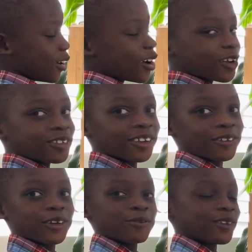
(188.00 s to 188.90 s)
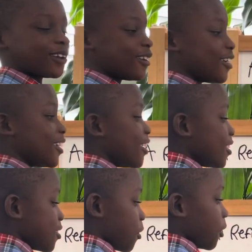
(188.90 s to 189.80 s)
I'll tell you what I've done.
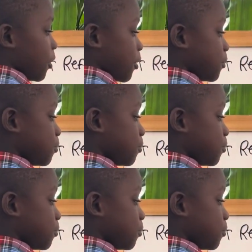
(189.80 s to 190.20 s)
So here,